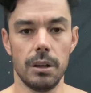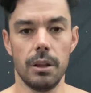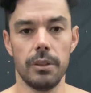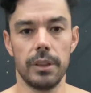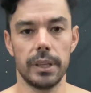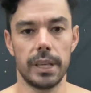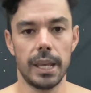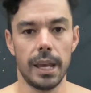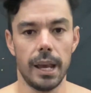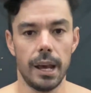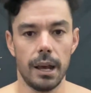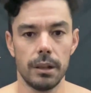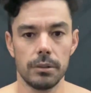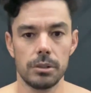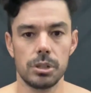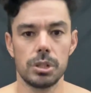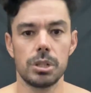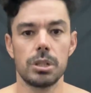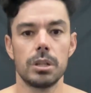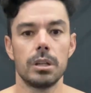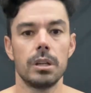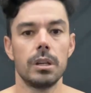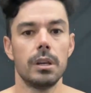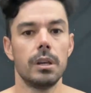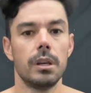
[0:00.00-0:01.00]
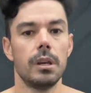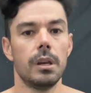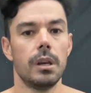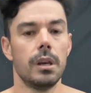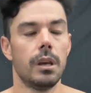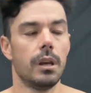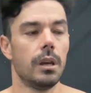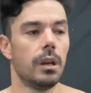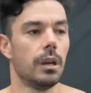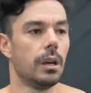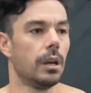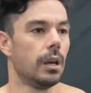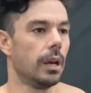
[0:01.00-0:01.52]
the couch,
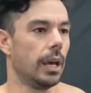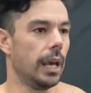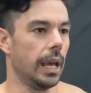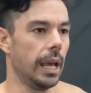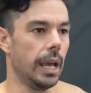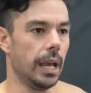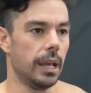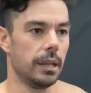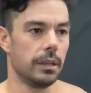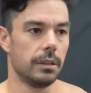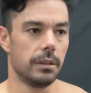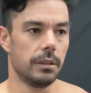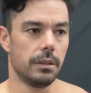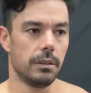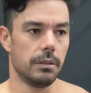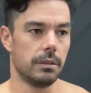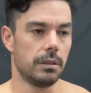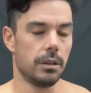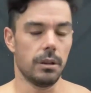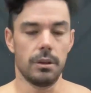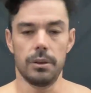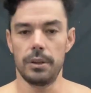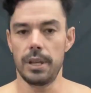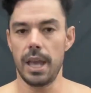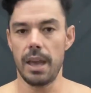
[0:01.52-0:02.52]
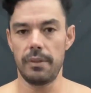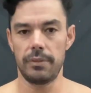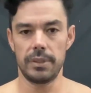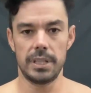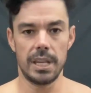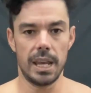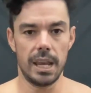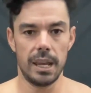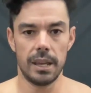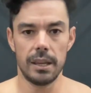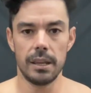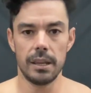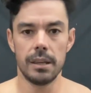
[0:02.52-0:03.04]
and, have a
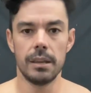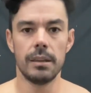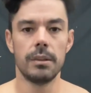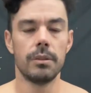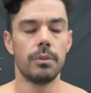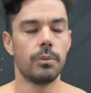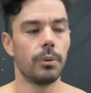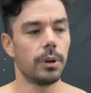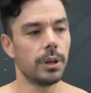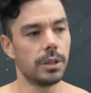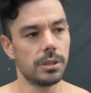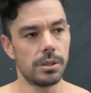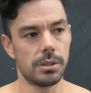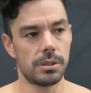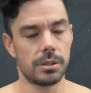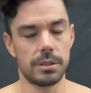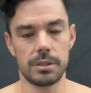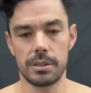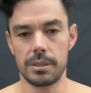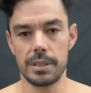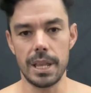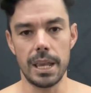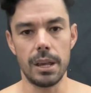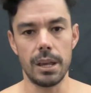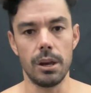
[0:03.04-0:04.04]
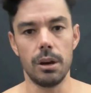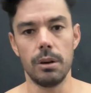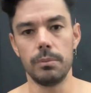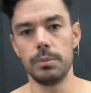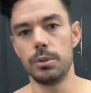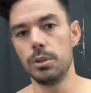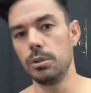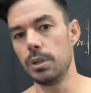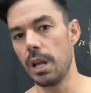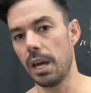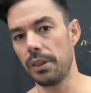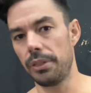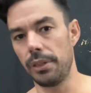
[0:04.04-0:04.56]
day where you just stay home, do
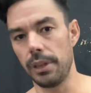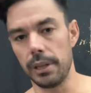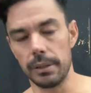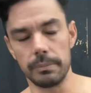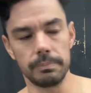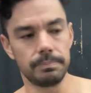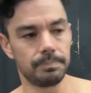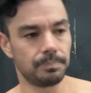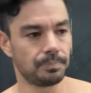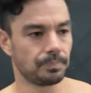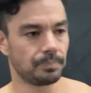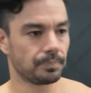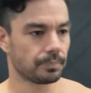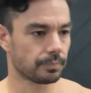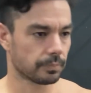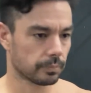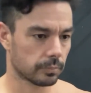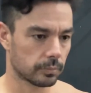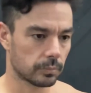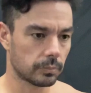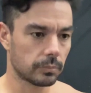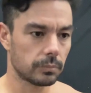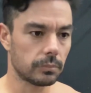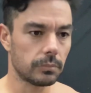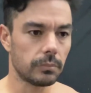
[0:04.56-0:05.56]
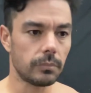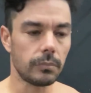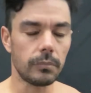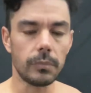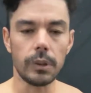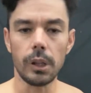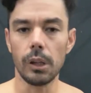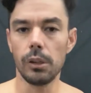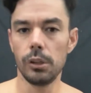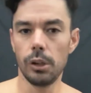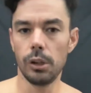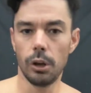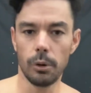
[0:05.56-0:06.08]
nothing.
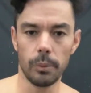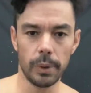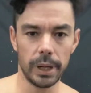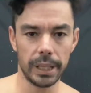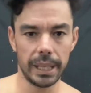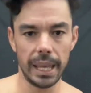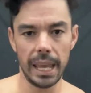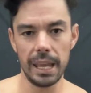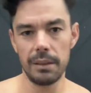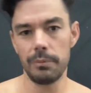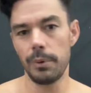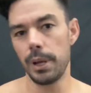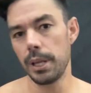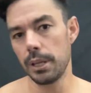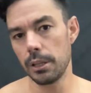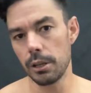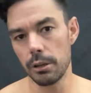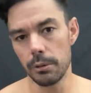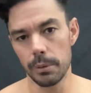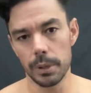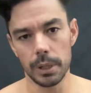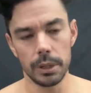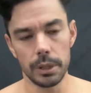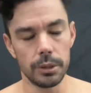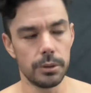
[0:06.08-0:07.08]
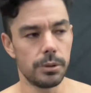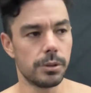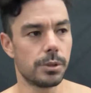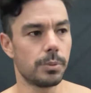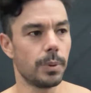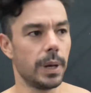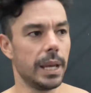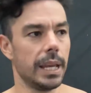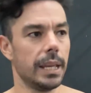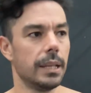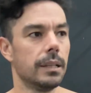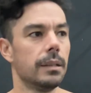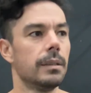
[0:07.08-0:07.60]
You don't want to gain weight, you don't want to lose
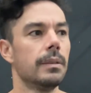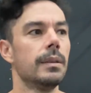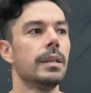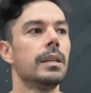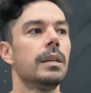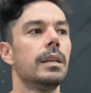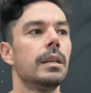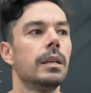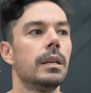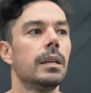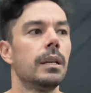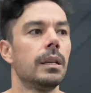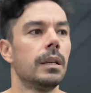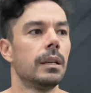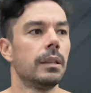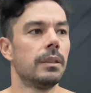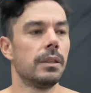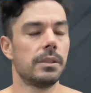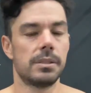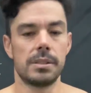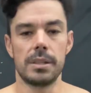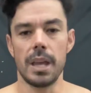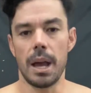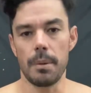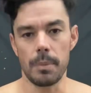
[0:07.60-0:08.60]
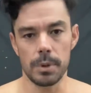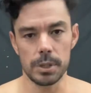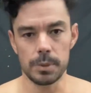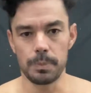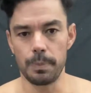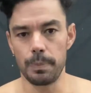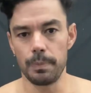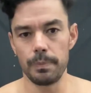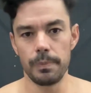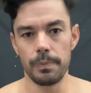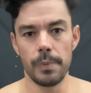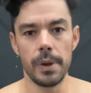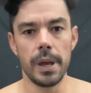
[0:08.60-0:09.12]
weight. This is how much
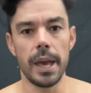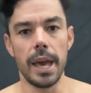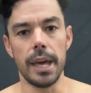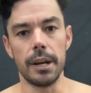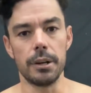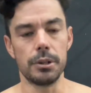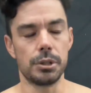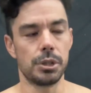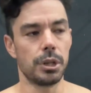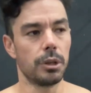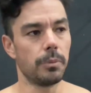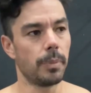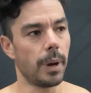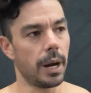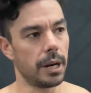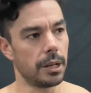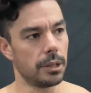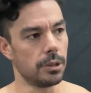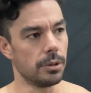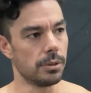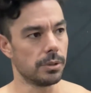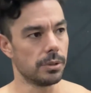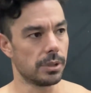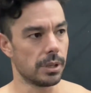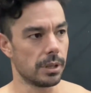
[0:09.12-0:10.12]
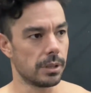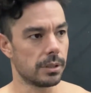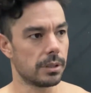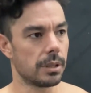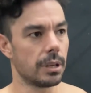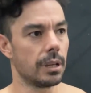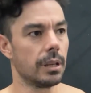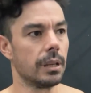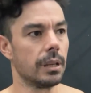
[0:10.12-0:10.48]
energy your body uses.